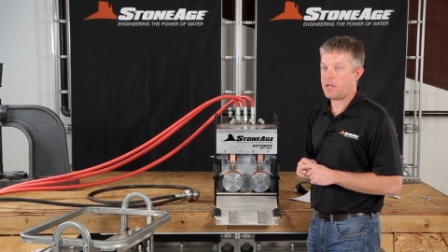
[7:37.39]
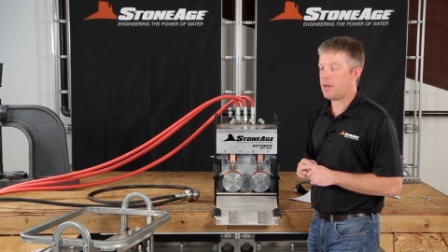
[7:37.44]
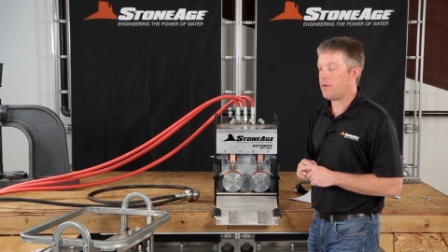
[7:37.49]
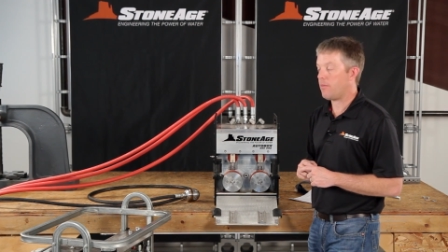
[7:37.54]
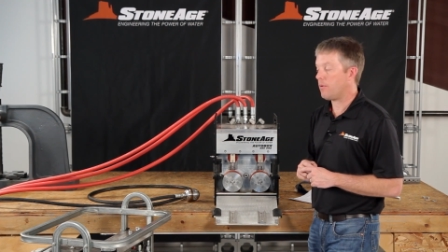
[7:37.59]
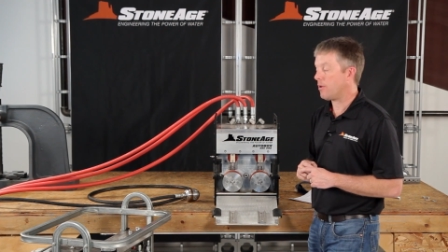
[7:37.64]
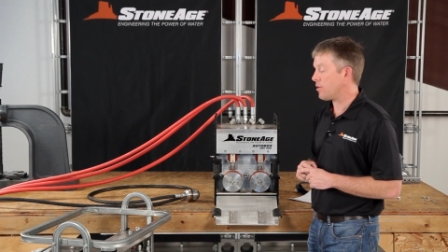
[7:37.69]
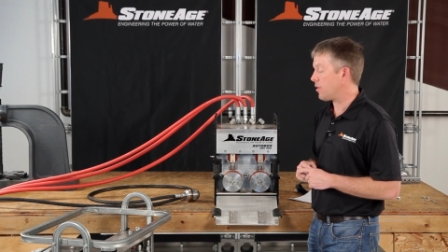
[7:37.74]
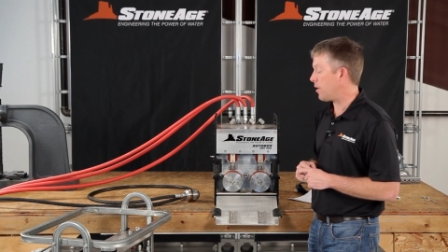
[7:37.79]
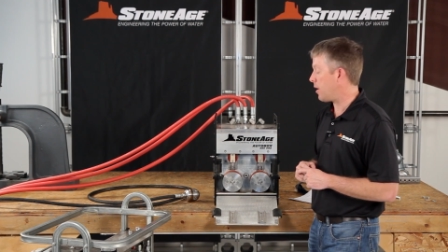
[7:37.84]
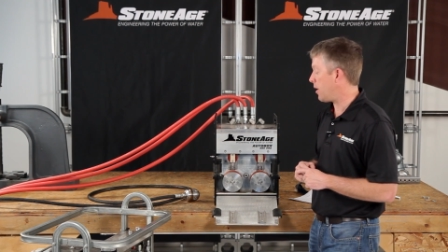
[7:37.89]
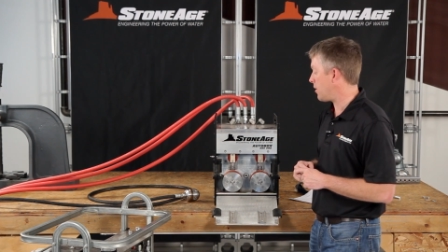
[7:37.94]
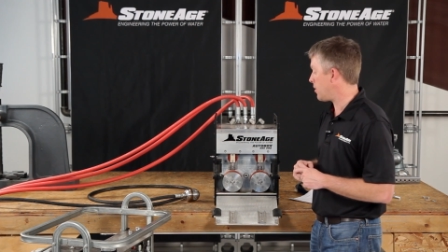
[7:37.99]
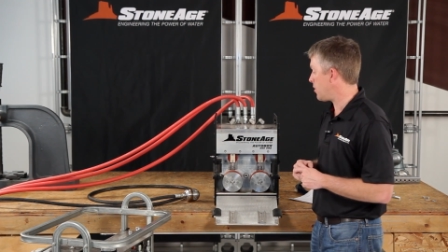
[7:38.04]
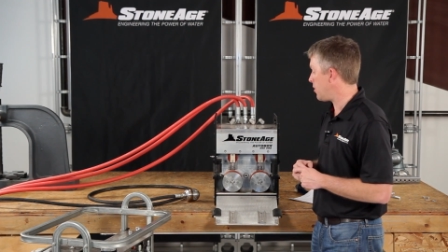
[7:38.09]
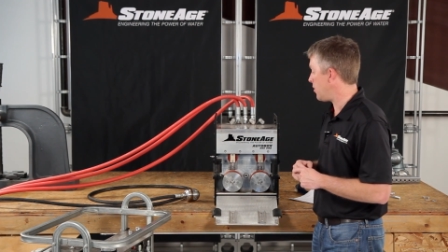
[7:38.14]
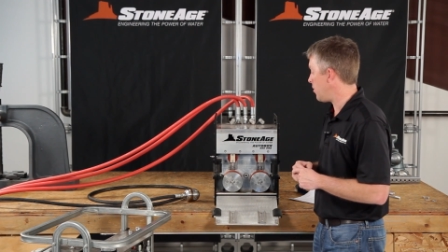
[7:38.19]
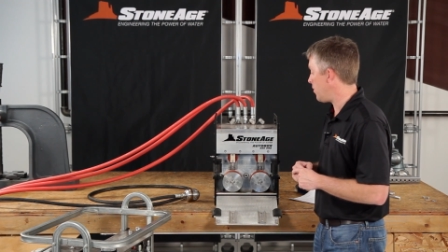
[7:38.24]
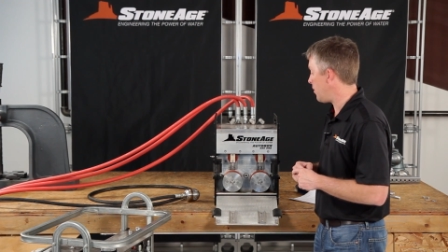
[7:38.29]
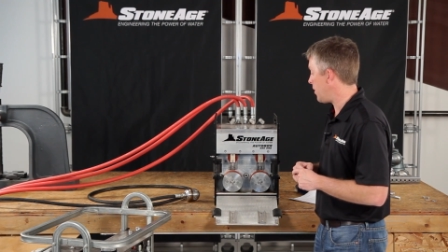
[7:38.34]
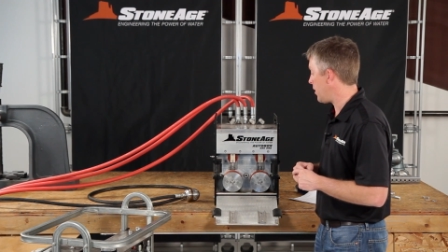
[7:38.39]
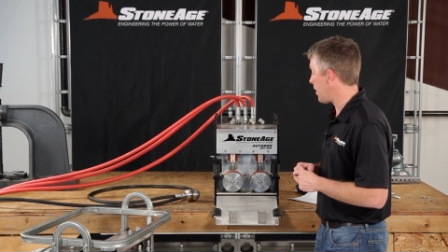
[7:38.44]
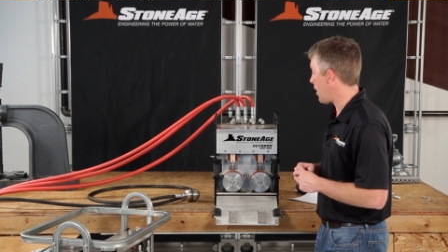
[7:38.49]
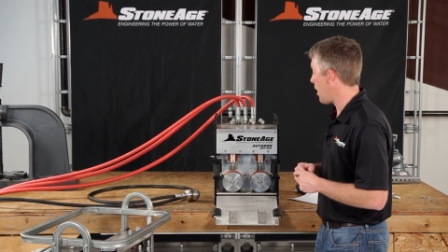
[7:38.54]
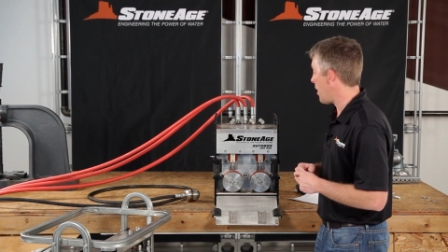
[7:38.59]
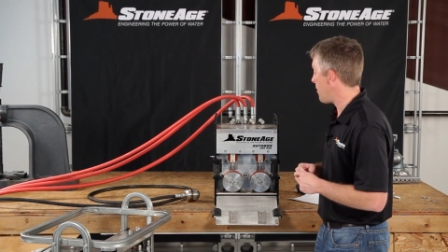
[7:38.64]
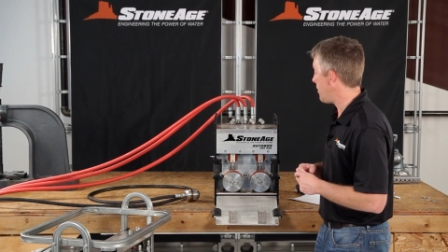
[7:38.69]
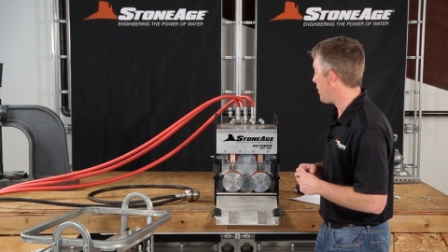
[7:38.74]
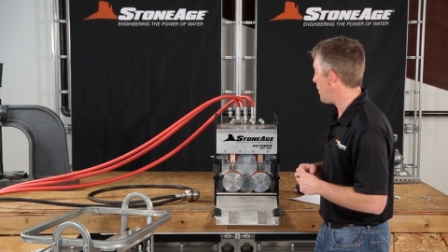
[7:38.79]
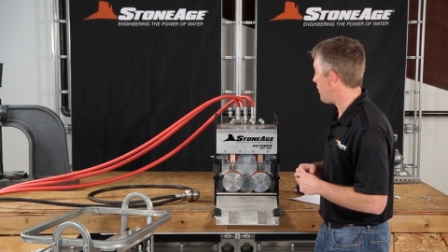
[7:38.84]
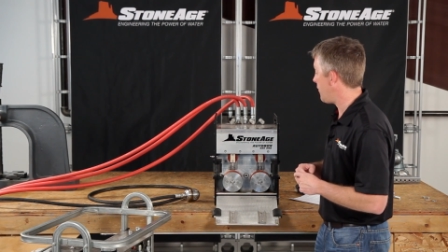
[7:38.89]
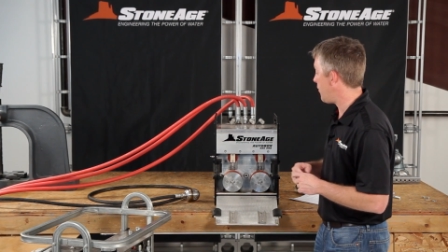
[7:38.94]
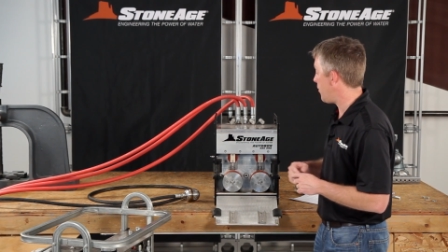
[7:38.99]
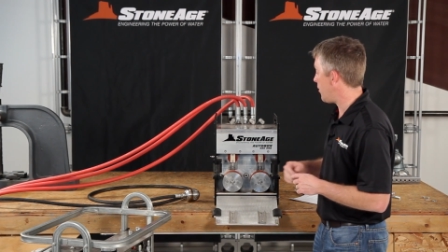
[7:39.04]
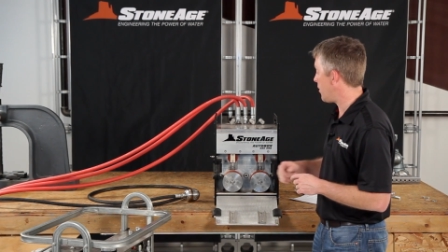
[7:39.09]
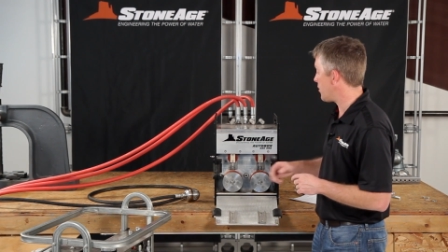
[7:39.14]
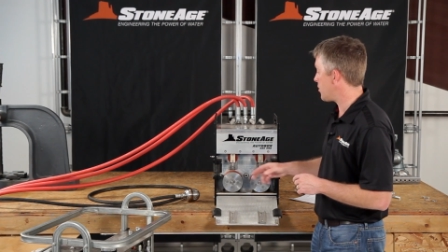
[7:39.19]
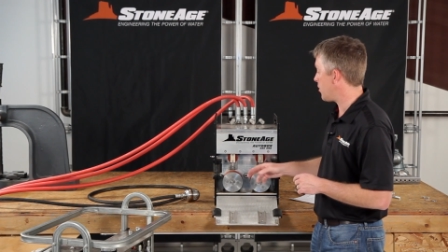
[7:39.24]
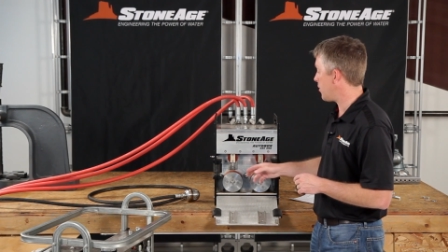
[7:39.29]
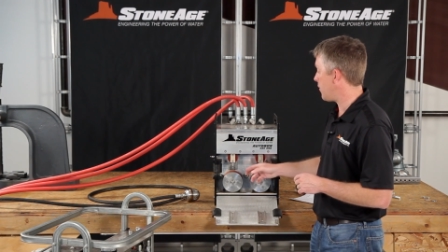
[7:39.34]
that we're trying to accommodate
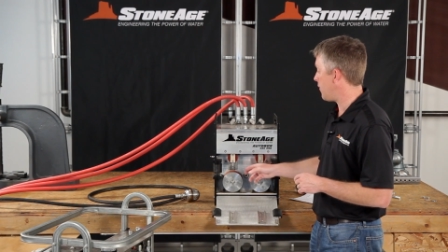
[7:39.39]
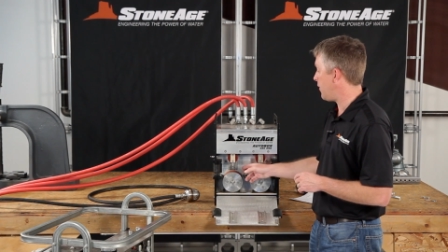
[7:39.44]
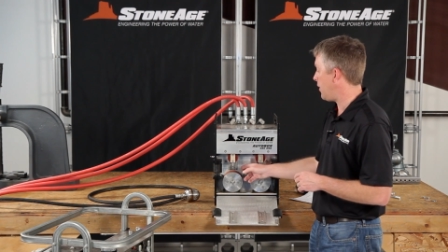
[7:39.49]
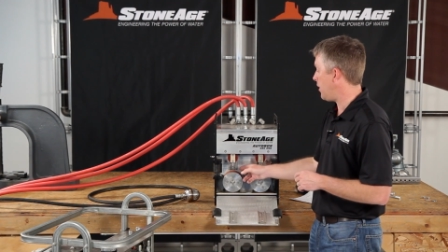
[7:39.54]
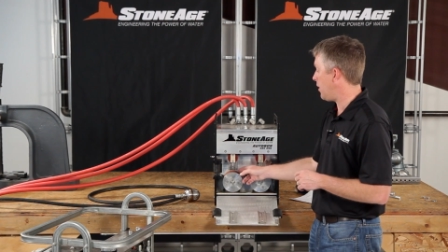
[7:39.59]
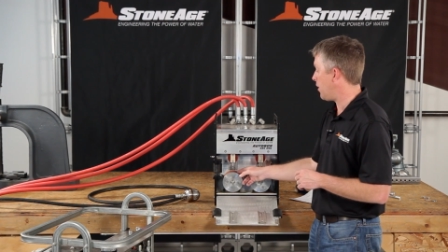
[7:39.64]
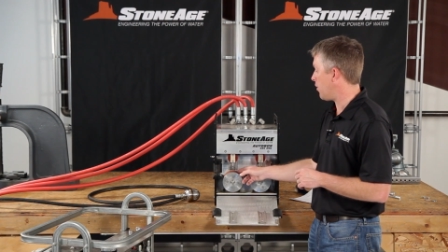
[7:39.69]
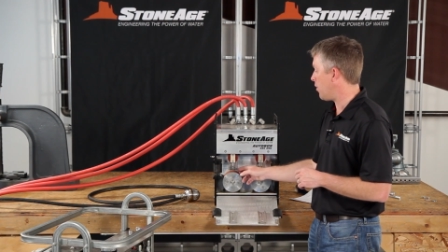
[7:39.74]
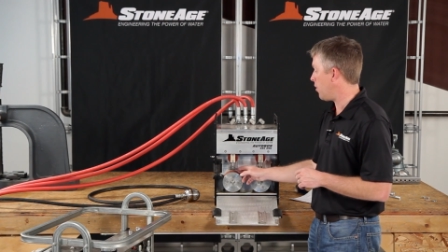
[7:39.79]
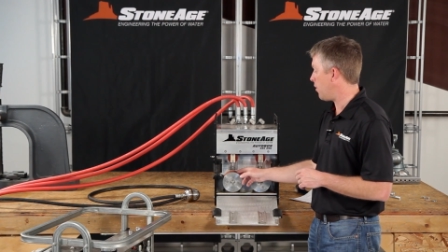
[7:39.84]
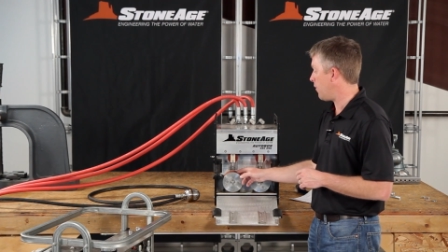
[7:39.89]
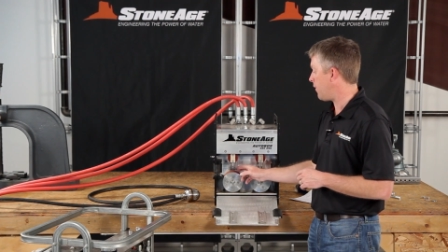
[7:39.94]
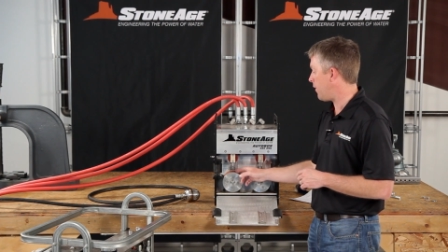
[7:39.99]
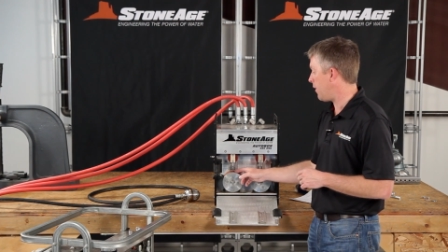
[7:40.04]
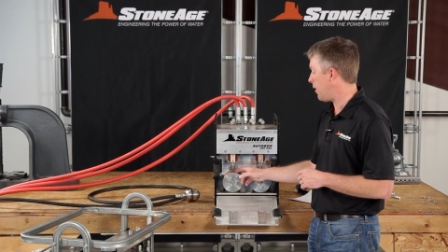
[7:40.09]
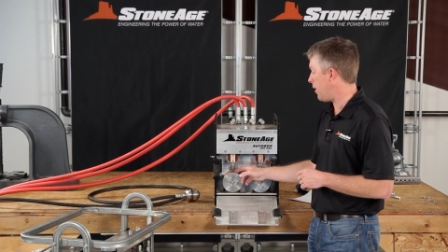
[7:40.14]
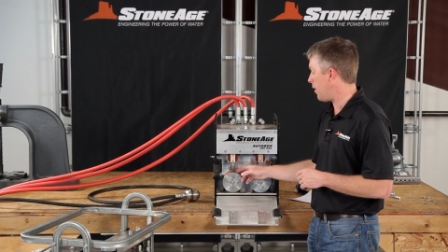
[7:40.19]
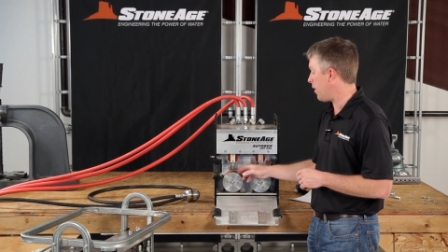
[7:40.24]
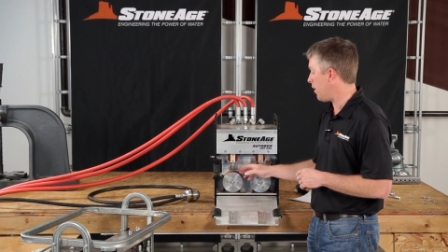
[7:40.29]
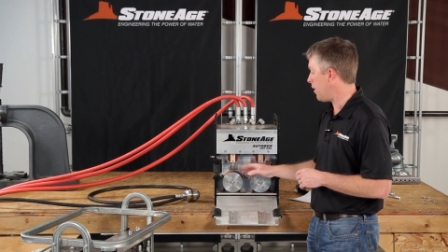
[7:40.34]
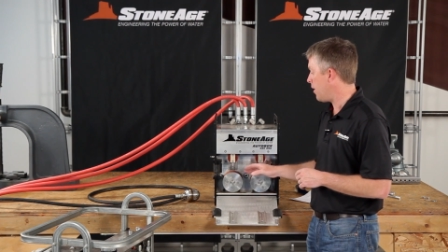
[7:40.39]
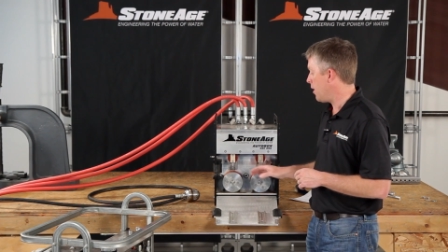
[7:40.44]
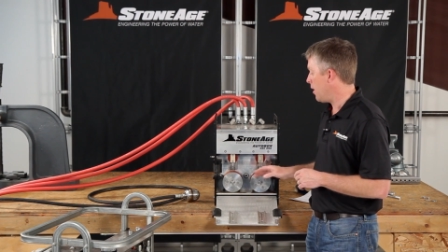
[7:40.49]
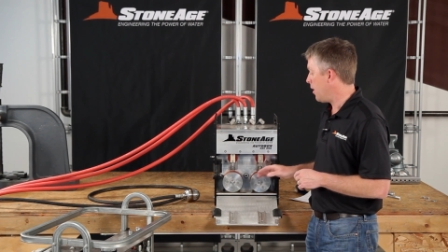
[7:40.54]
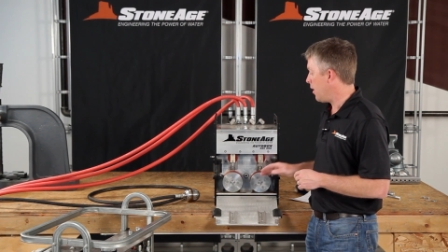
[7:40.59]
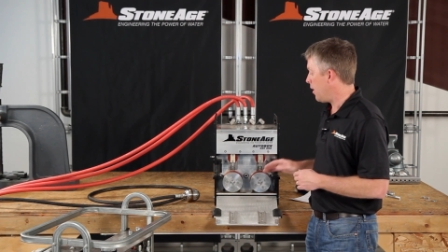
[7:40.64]
for. So the V groove here,